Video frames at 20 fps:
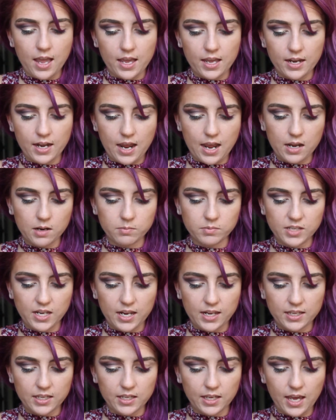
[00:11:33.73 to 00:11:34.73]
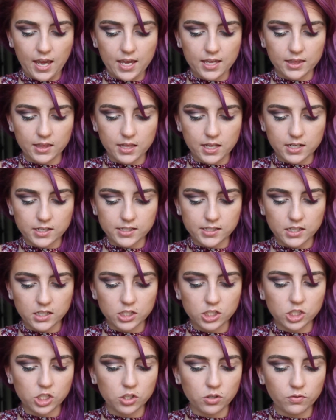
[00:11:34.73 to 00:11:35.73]
and I'm taking a
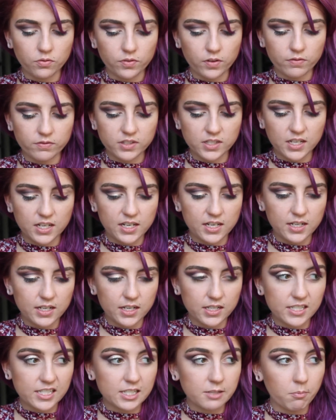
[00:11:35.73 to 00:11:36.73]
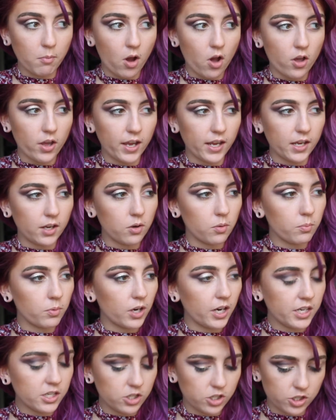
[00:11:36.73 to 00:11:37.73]
Luxie 215 small angle
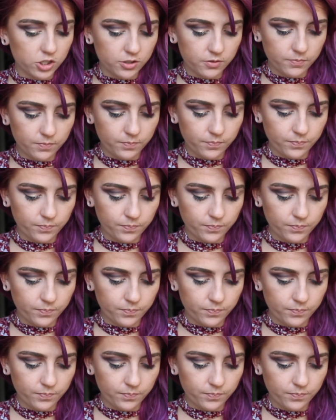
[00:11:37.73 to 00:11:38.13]
brush.